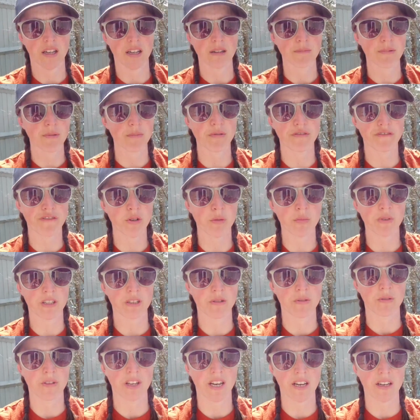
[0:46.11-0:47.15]
Okay, but before
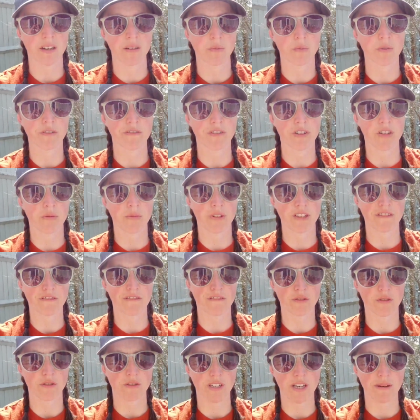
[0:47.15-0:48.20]
we do all that, we've got to
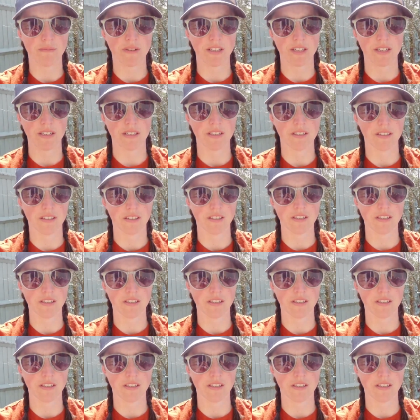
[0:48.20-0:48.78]
wait for Emily